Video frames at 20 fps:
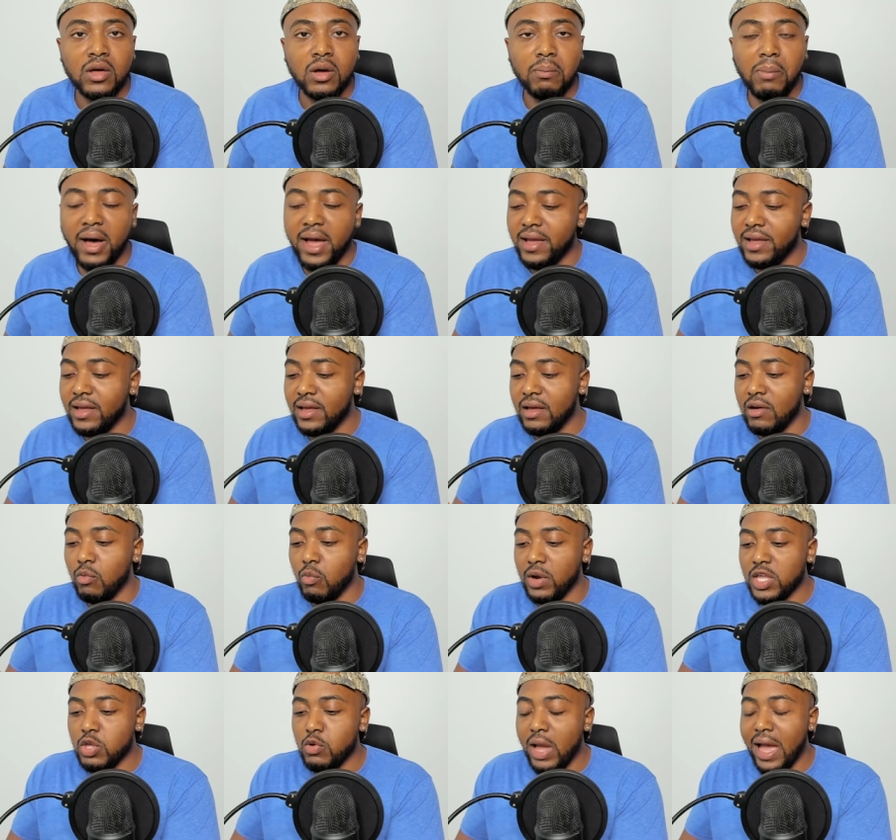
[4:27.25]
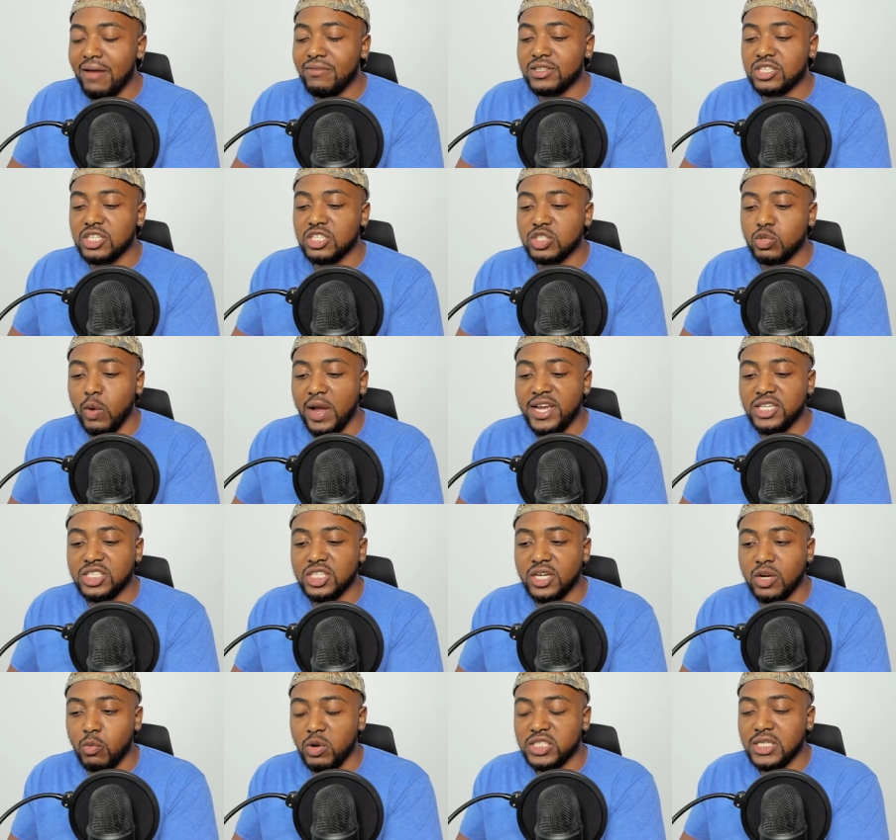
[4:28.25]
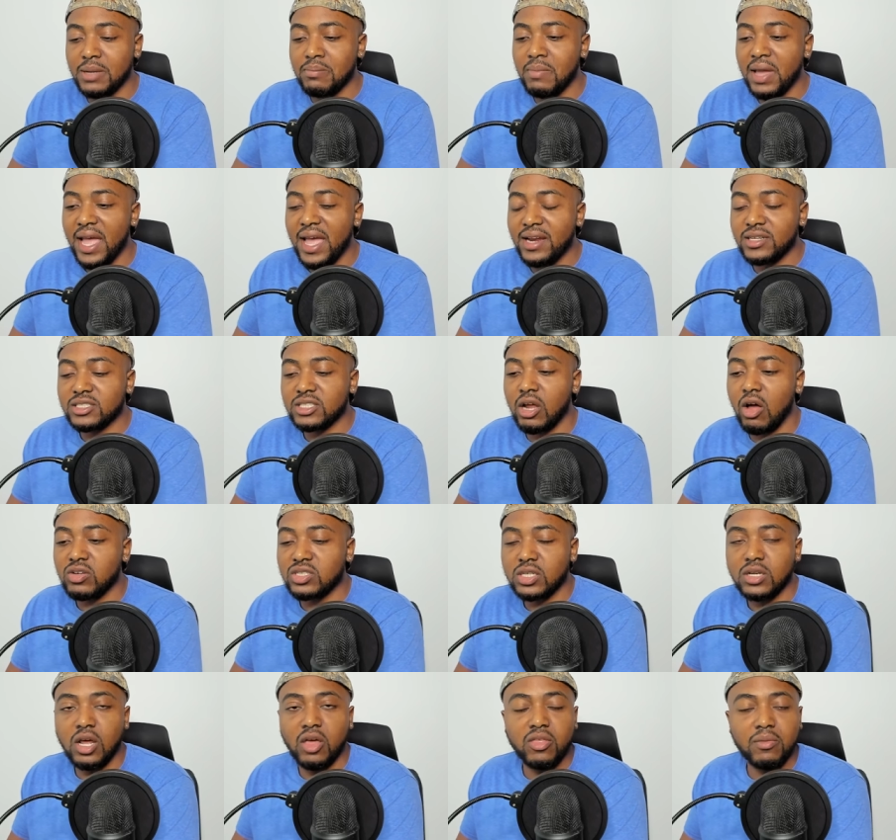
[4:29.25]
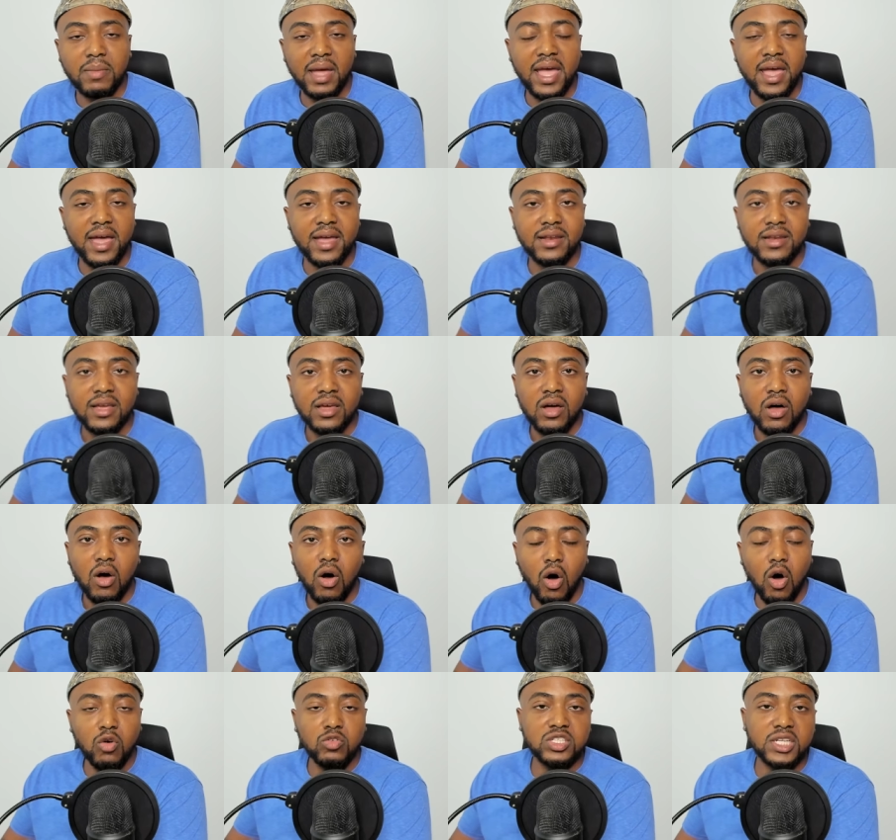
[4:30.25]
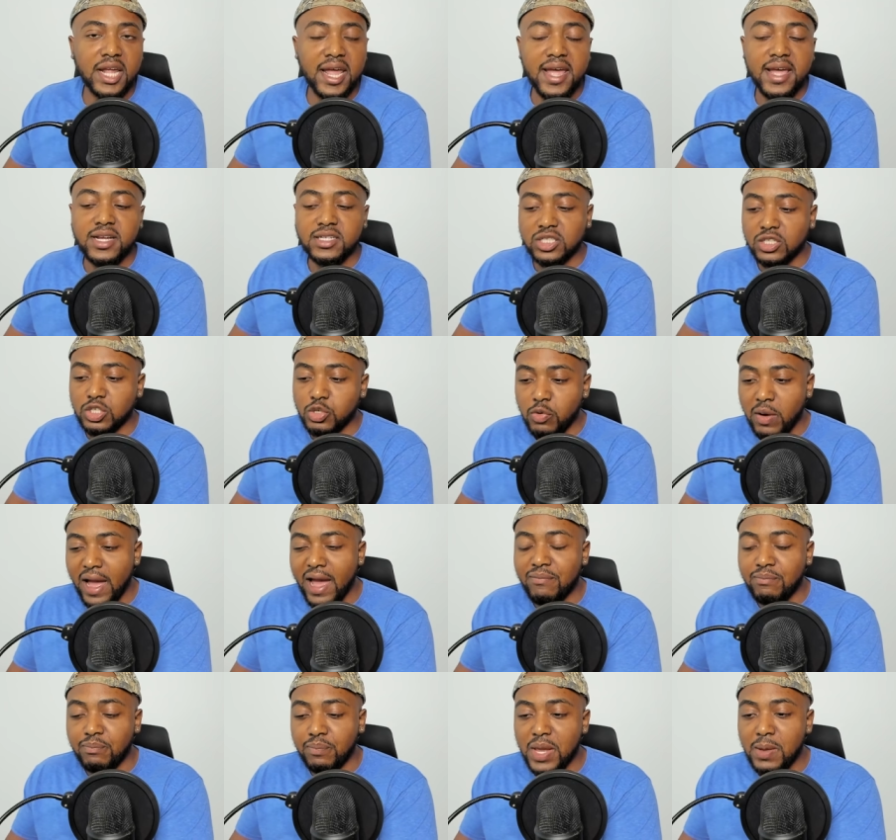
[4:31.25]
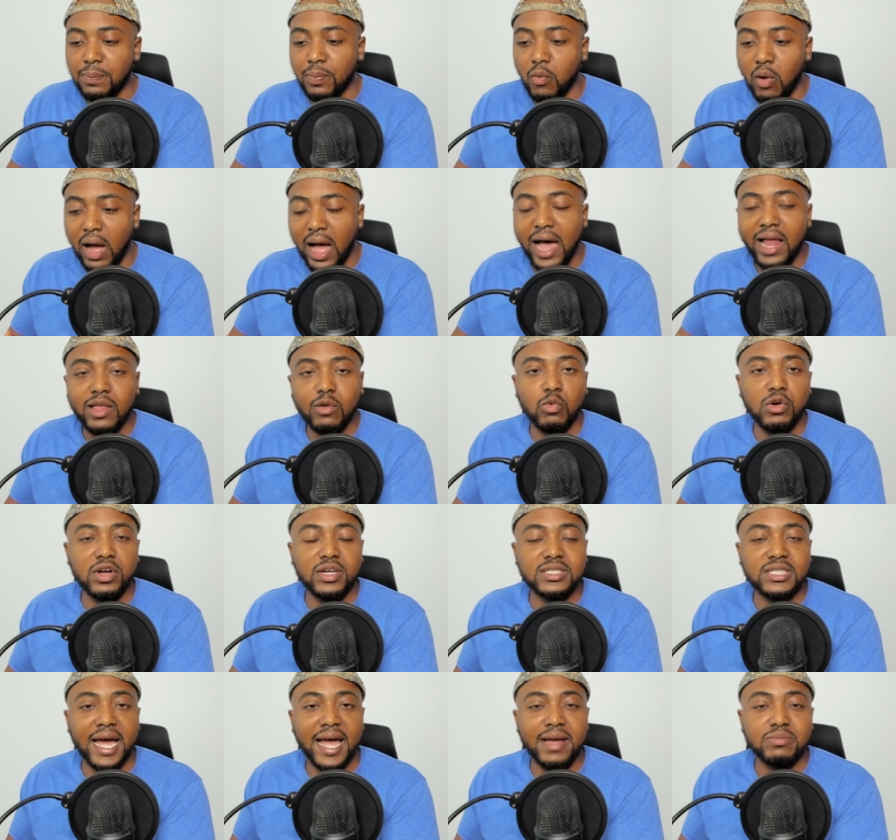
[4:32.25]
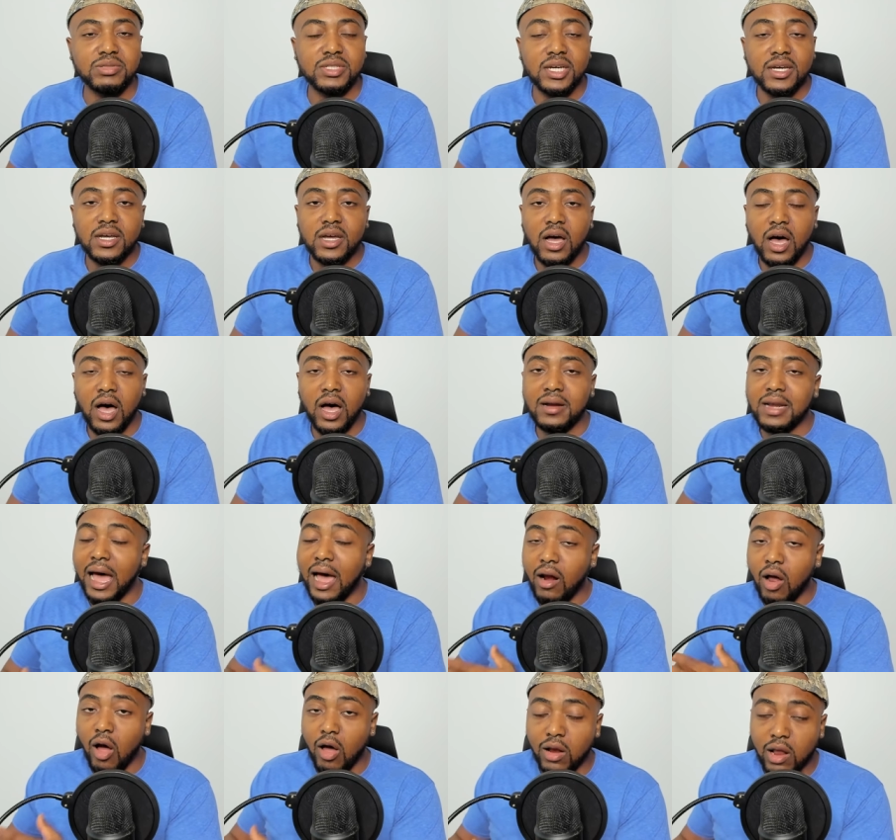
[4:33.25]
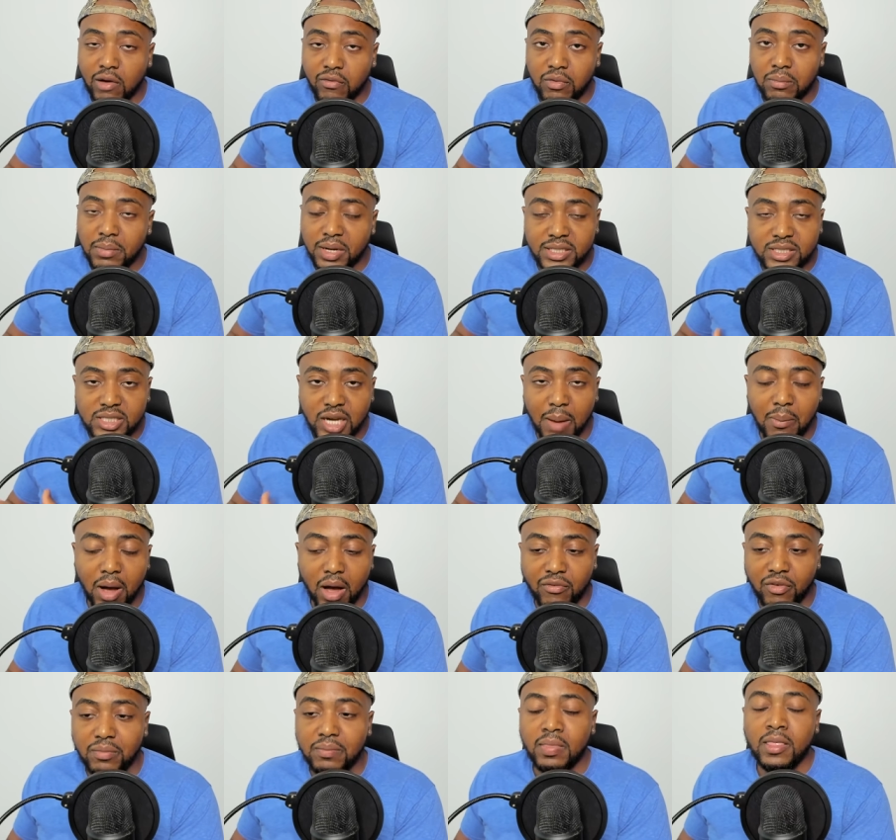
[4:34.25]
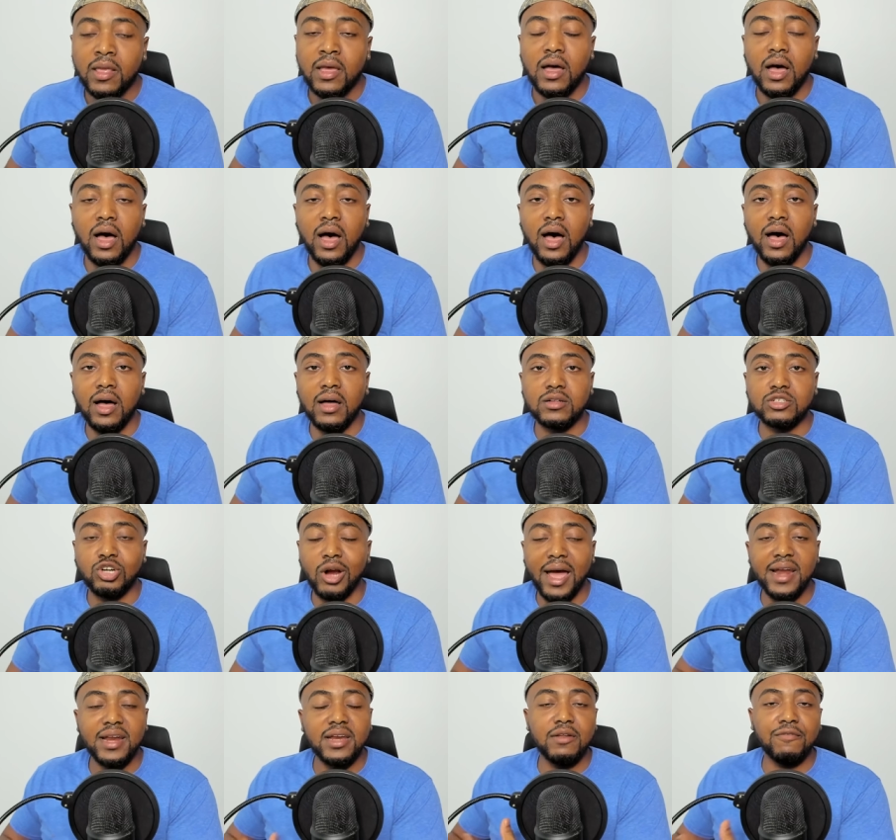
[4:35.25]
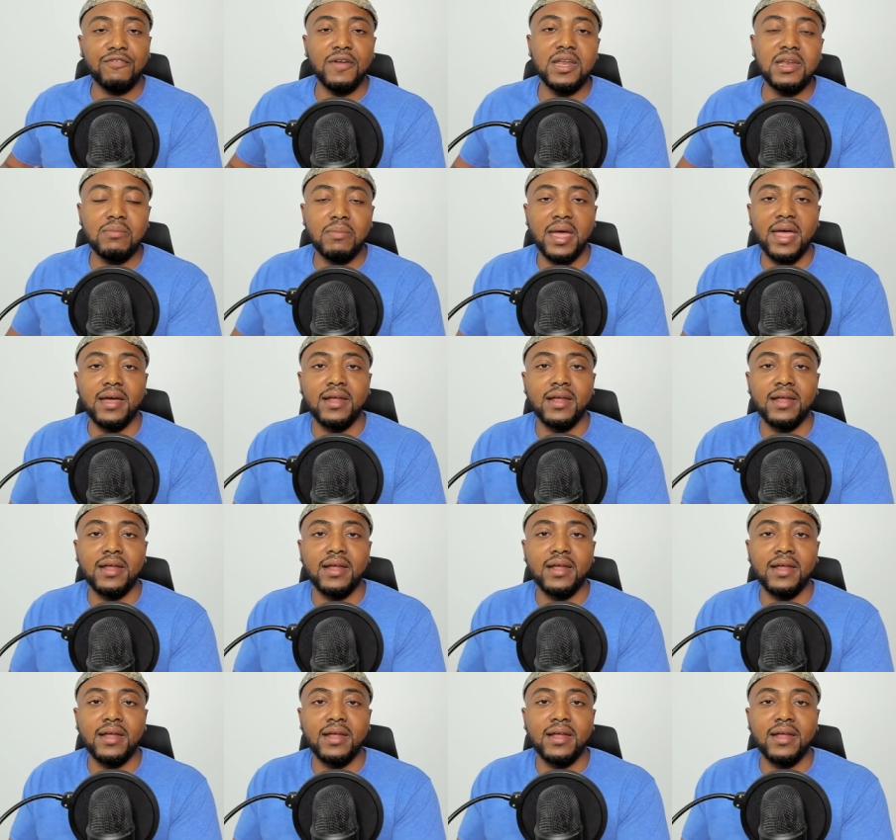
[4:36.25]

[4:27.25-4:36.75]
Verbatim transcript: But when you have a situation in which a man assaults another man on stage, you have people, Hollywood types, uh, not all of them, but some of them, uh, trying to defend the man,